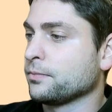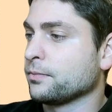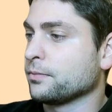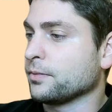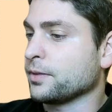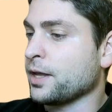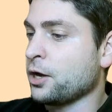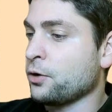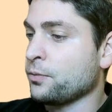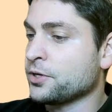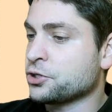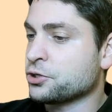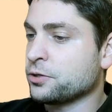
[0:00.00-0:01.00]
Now we
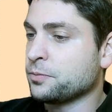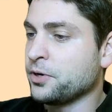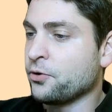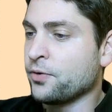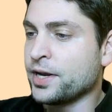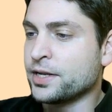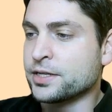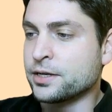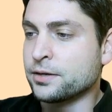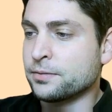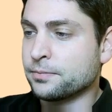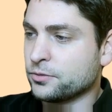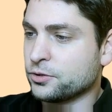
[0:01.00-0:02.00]
should be
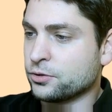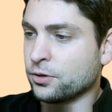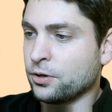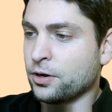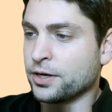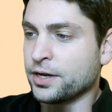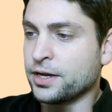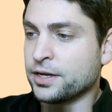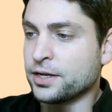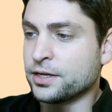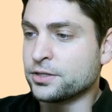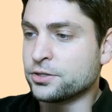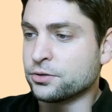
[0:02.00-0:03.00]
ready to log in
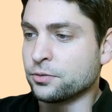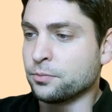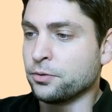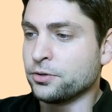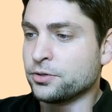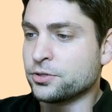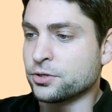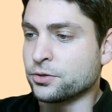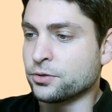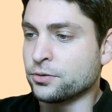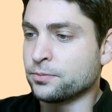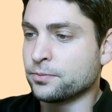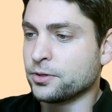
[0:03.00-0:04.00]
into
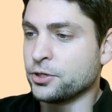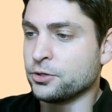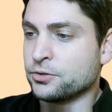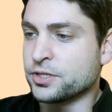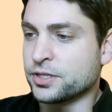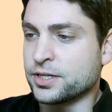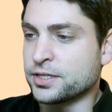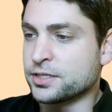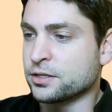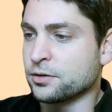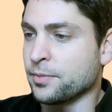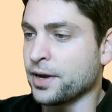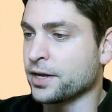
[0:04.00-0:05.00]
Ubuntu using this
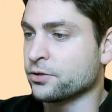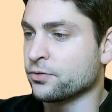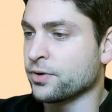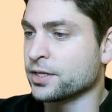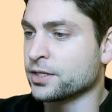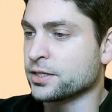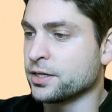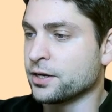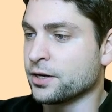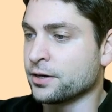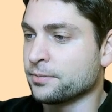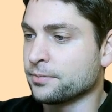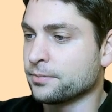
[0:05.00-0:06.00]
command right
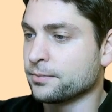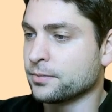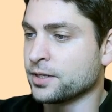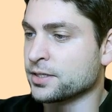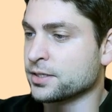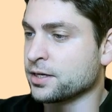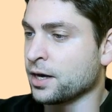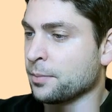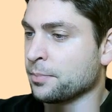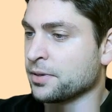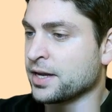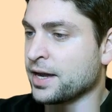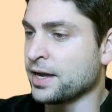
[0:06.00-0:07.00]
here. Let's copy
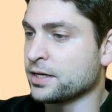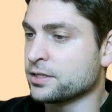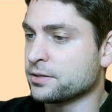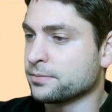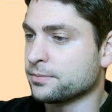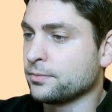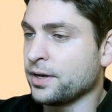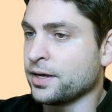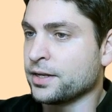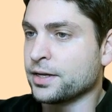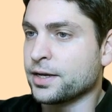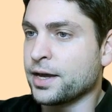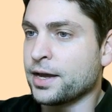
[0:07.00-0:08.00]
that. And
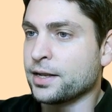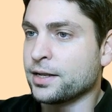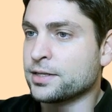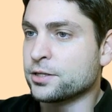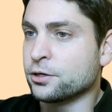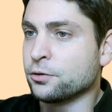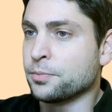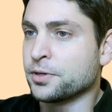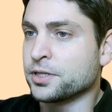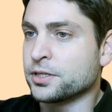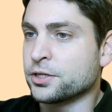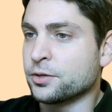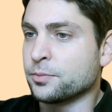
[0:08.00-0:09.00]
again, let's open the
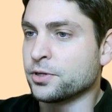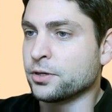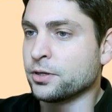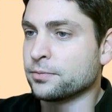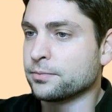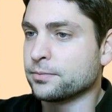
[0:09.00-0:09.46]
terminal.